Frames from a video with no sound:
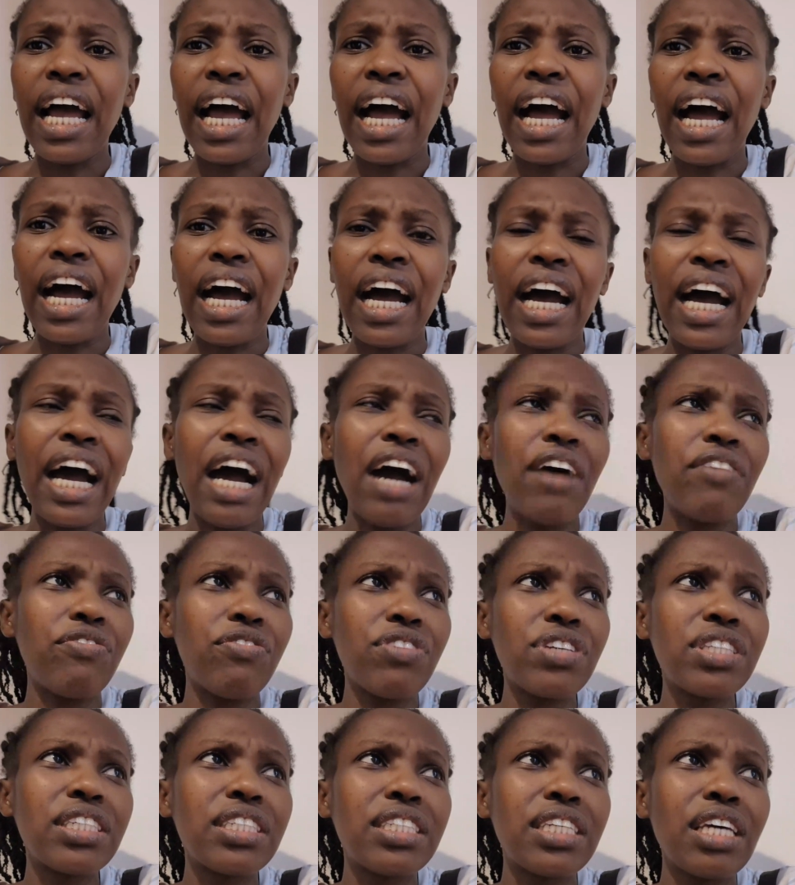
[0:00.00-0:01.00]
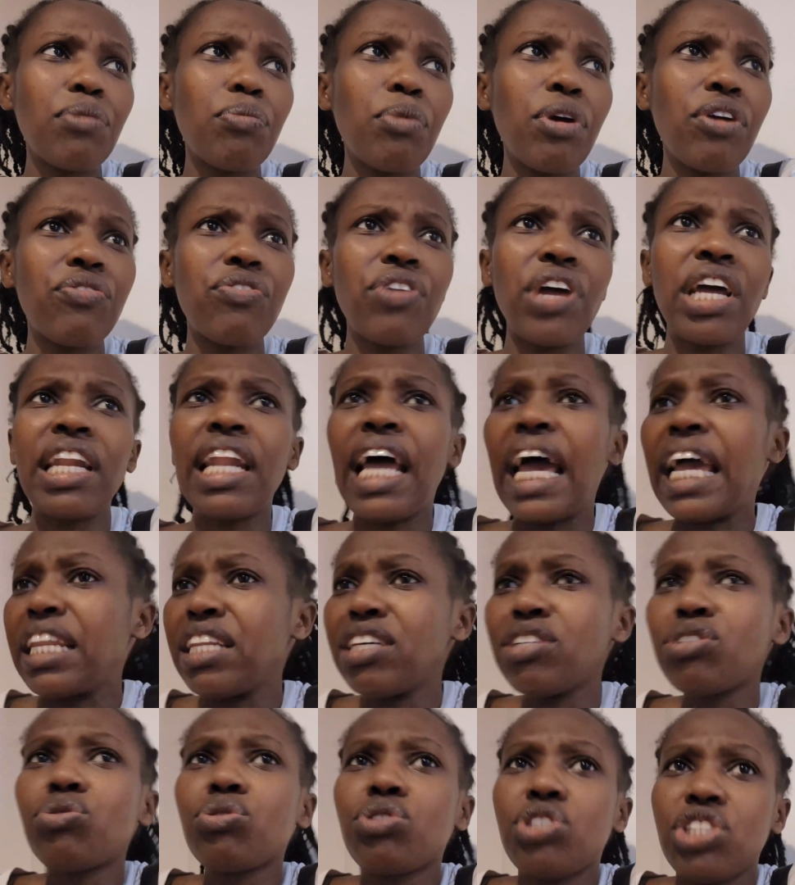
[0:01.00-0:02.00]
uh, I've visited my friend. I
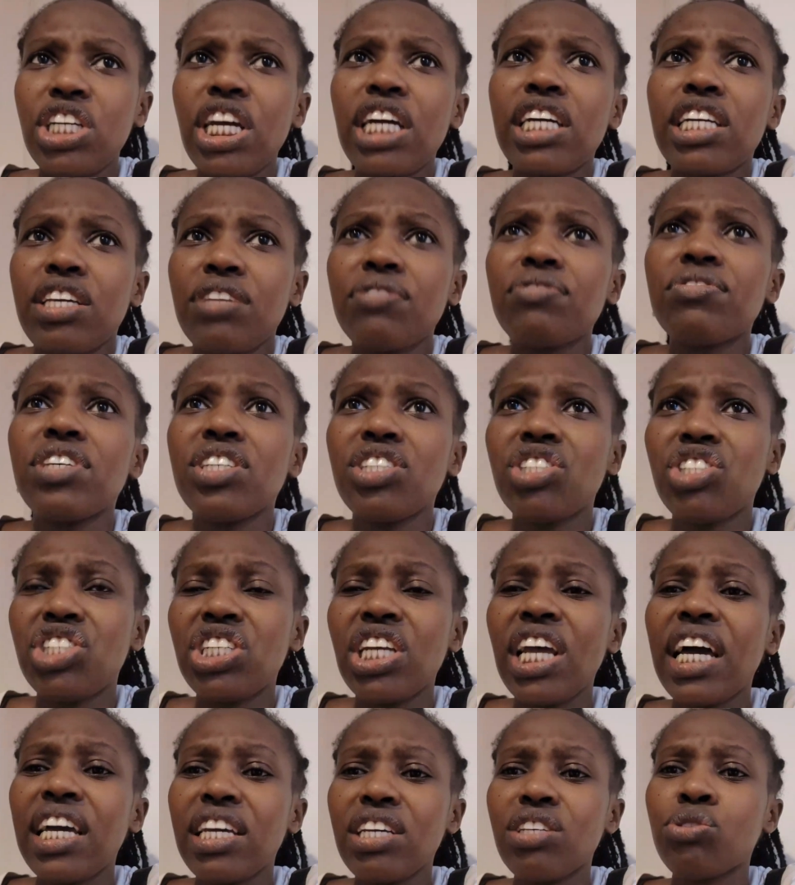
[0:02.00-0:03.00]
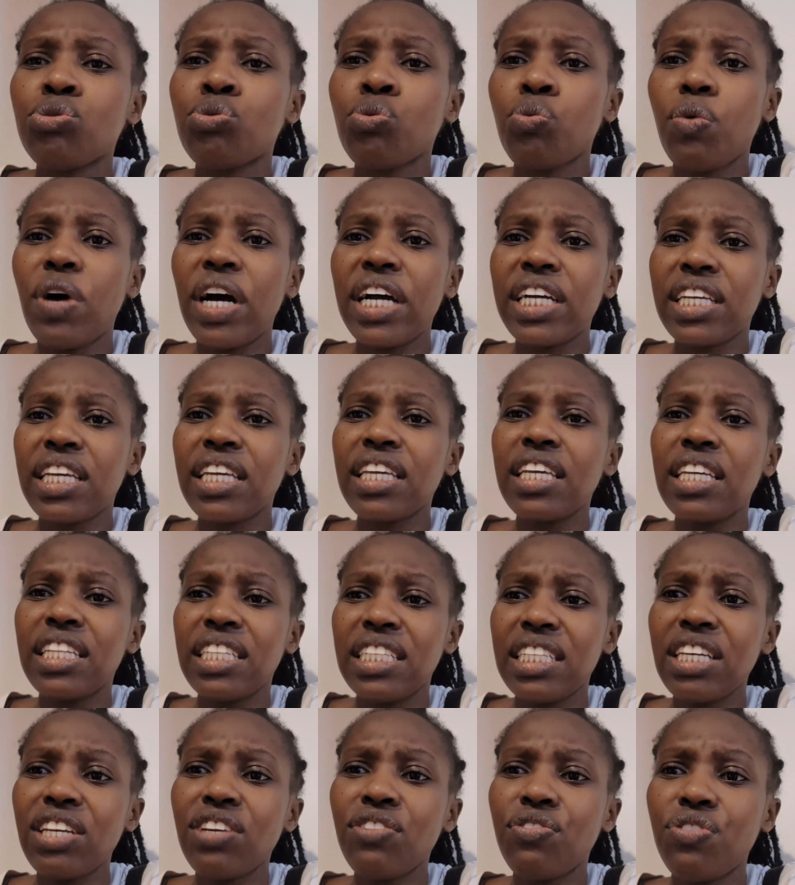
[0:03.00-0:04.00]
need to check if the chair is working
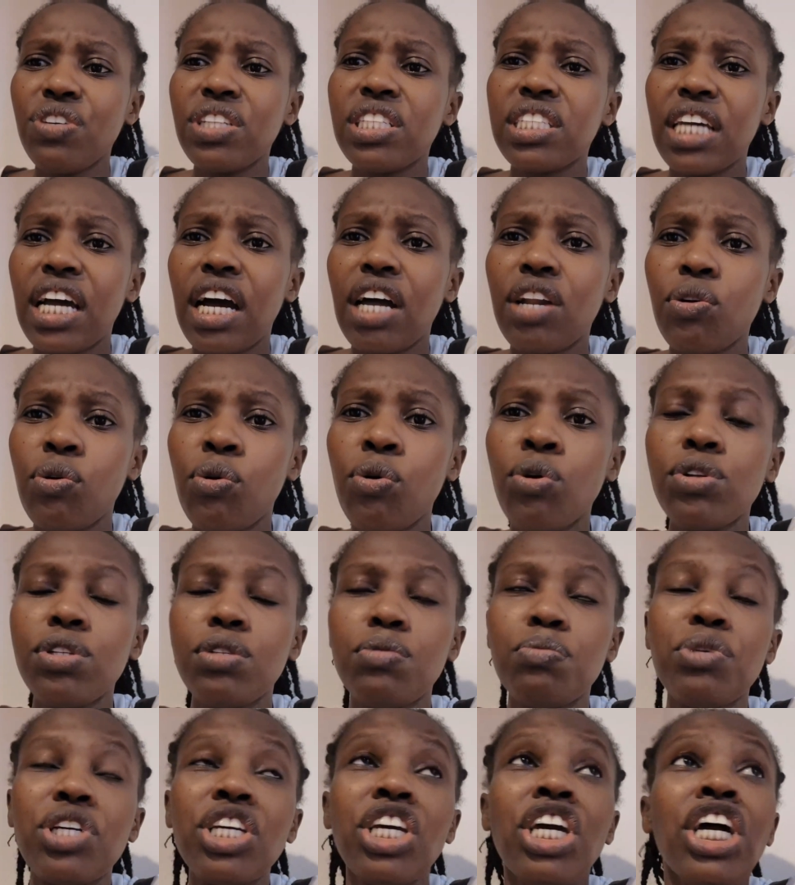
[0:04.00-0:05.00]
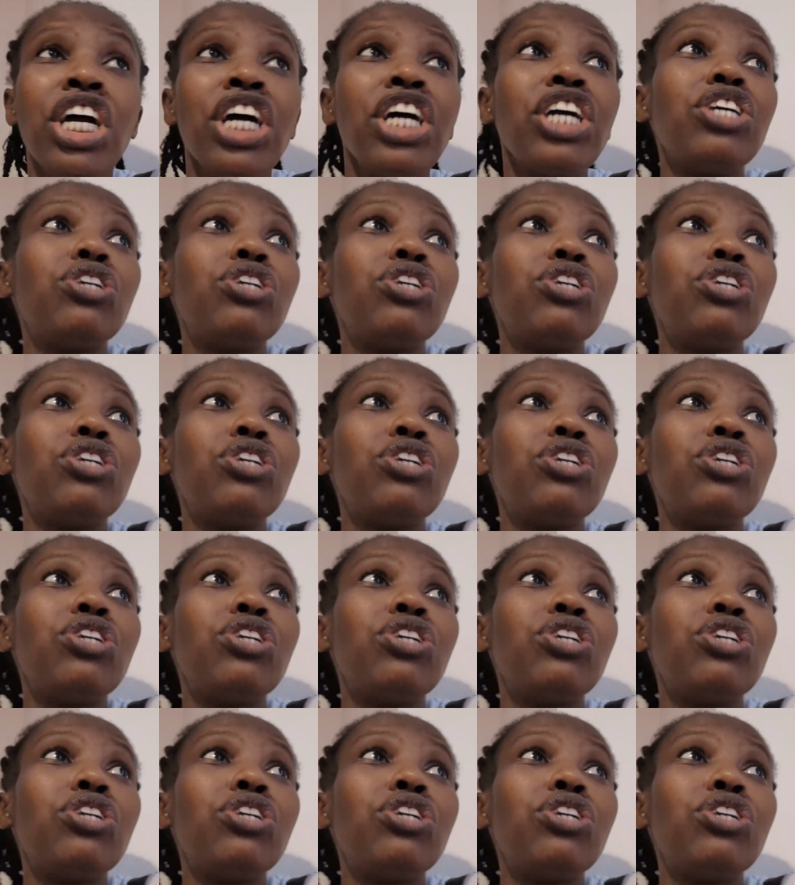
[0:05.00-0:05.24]
and if it can hold me.